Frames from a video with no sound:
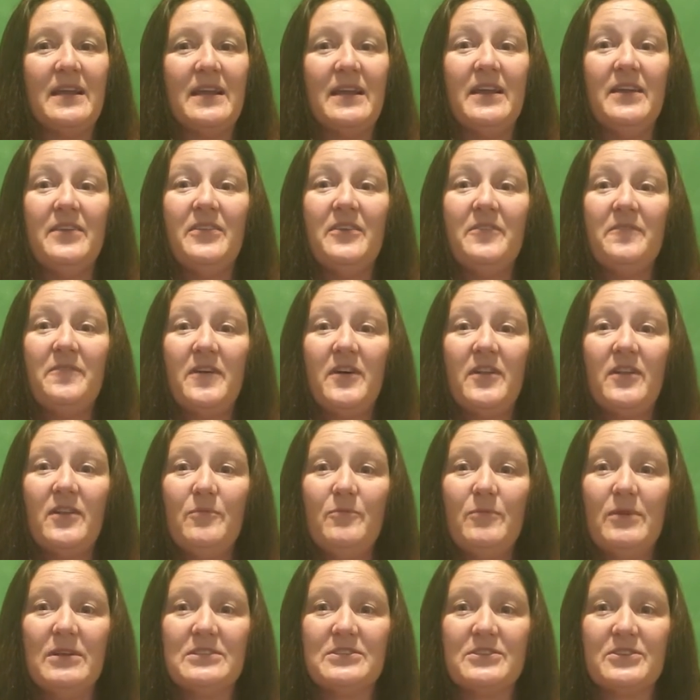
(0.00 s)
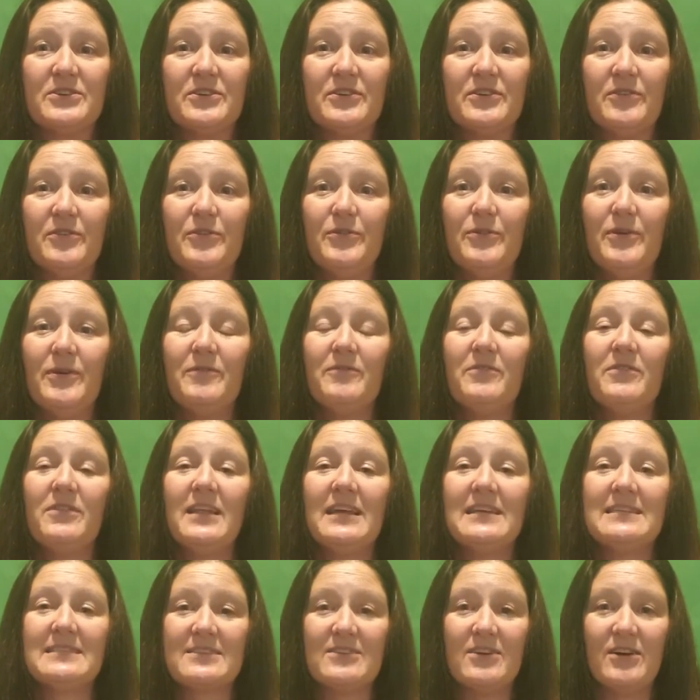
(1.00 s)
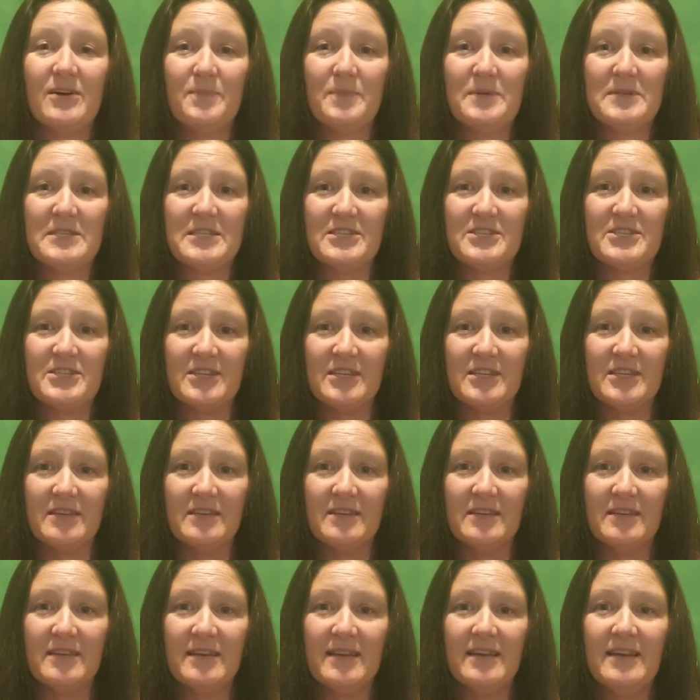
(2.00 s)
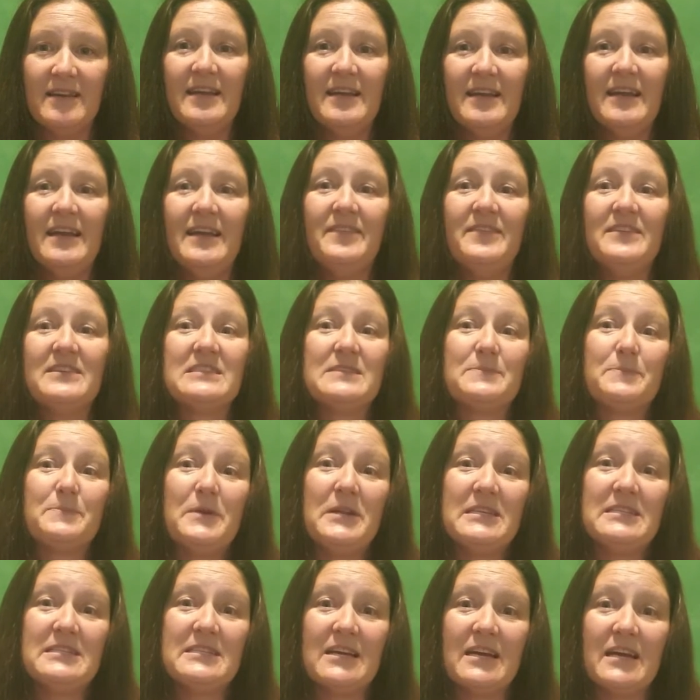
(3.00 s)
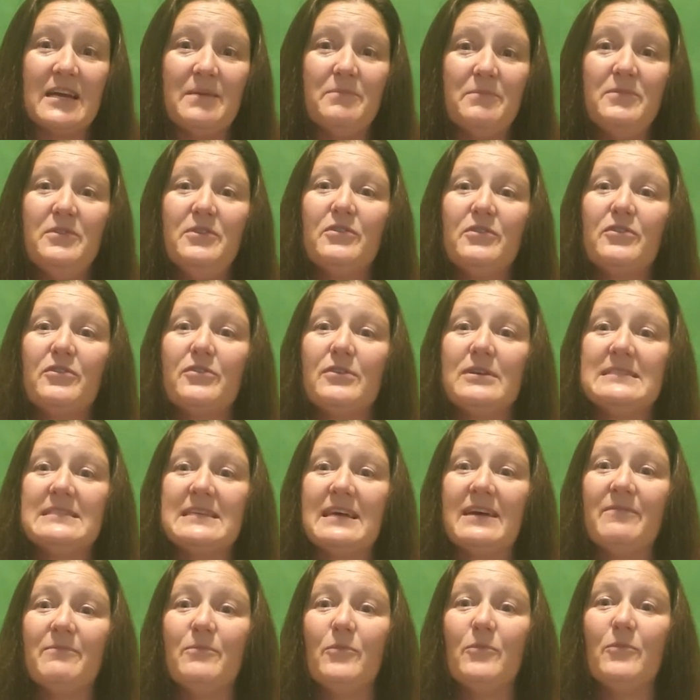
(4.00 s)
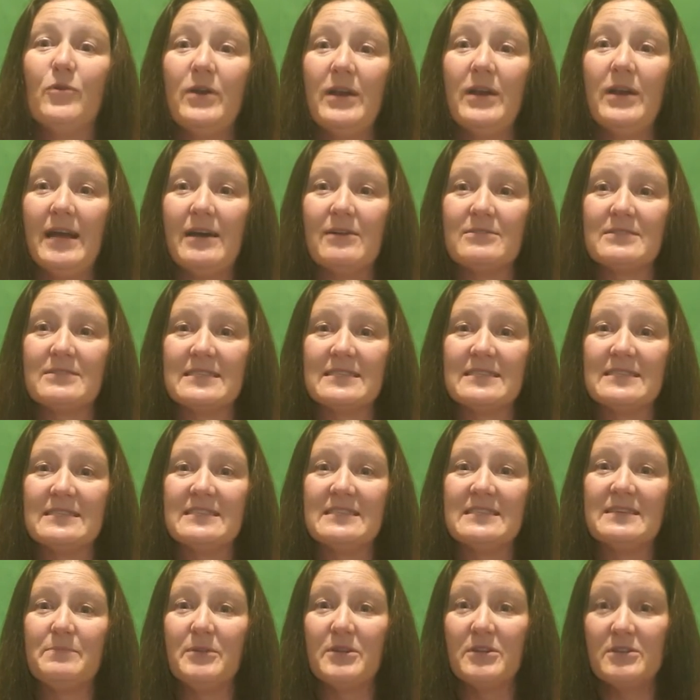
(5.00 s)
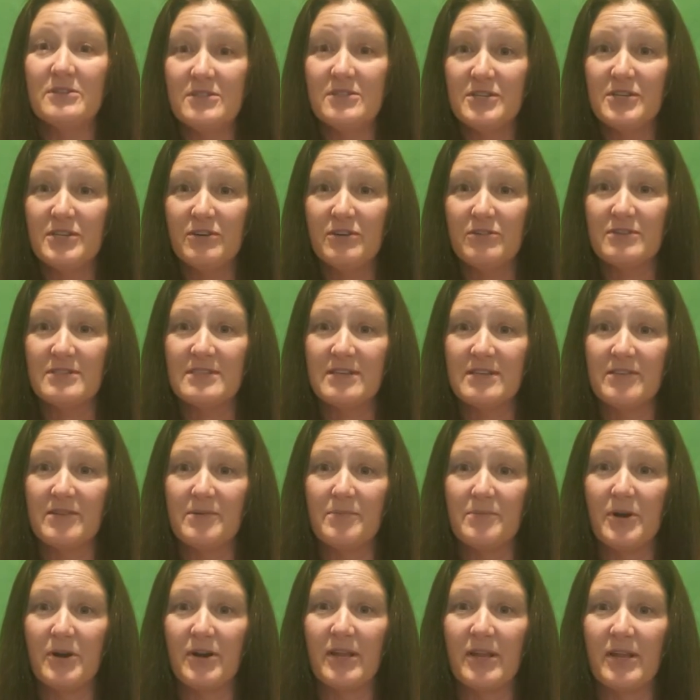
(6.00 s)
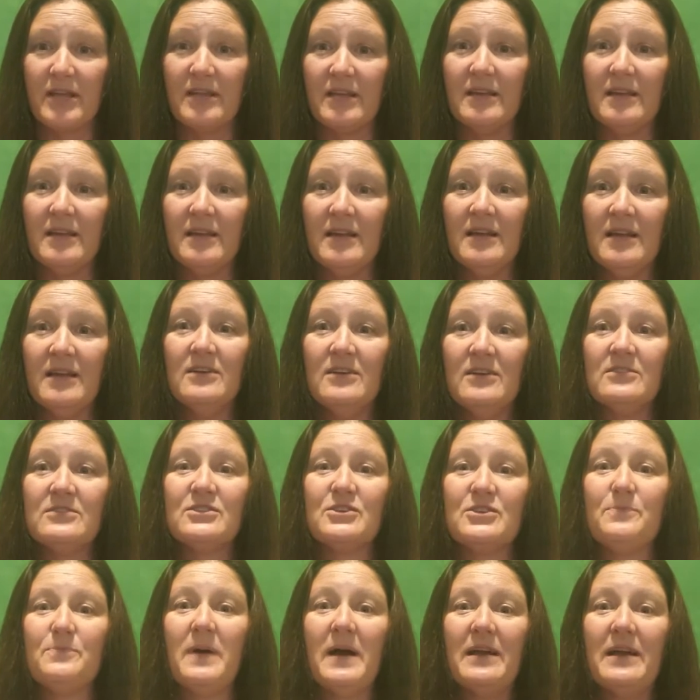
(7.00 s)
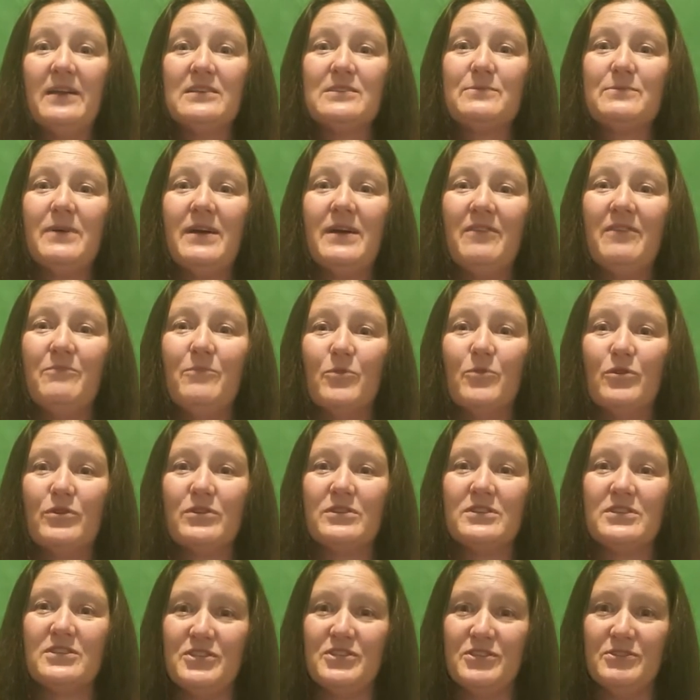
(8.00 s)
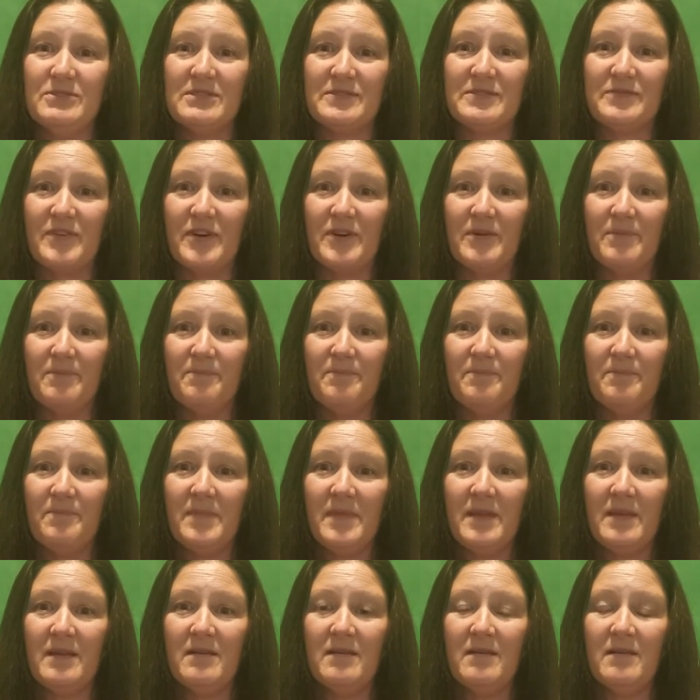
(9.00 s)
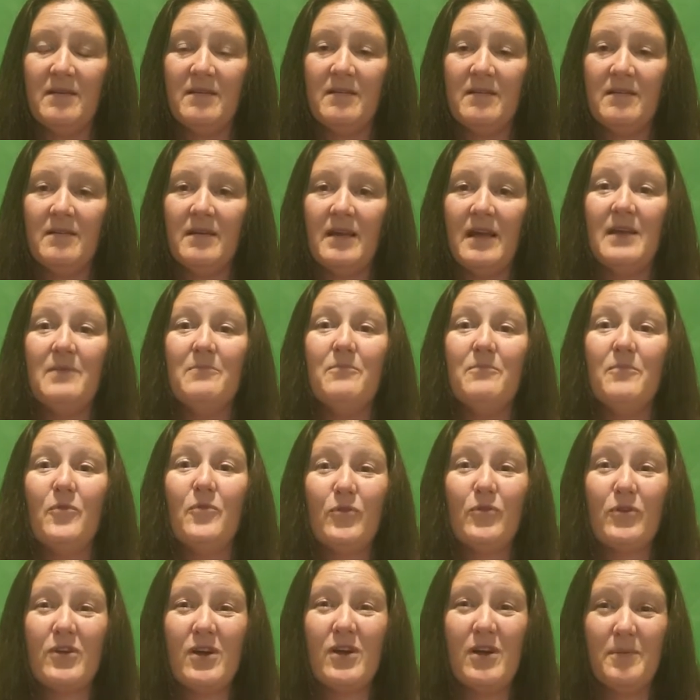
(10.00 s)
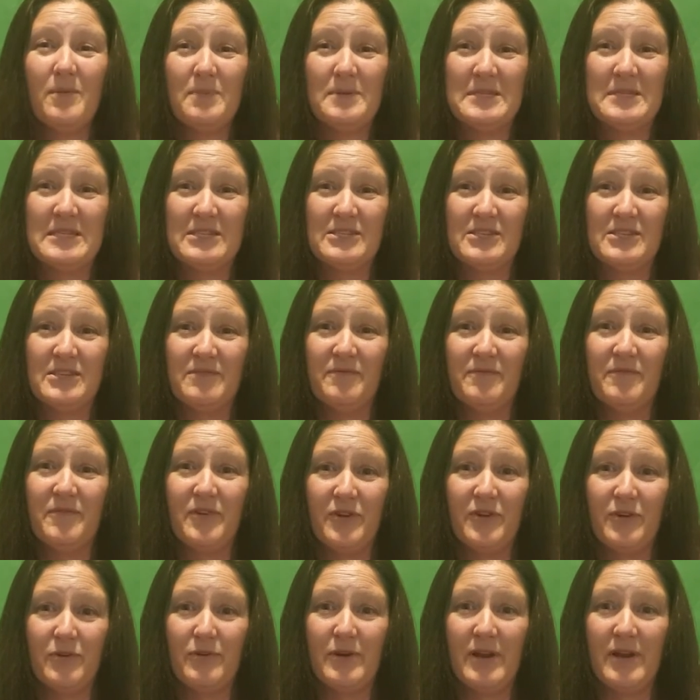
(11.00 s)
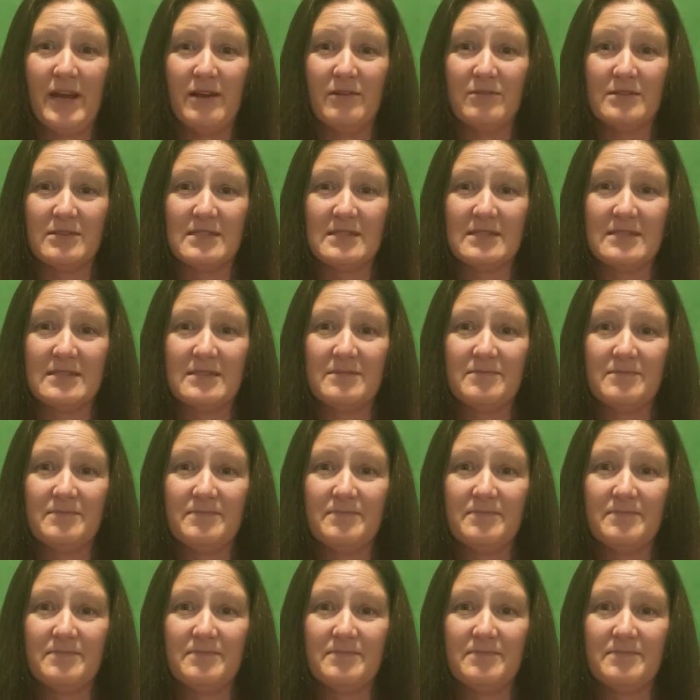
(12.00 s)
In the fall and winter, you have less competition. In the springtime, you're going to have more houses similar to yours on the market, so buyers will have more to choose from and more competition for your house.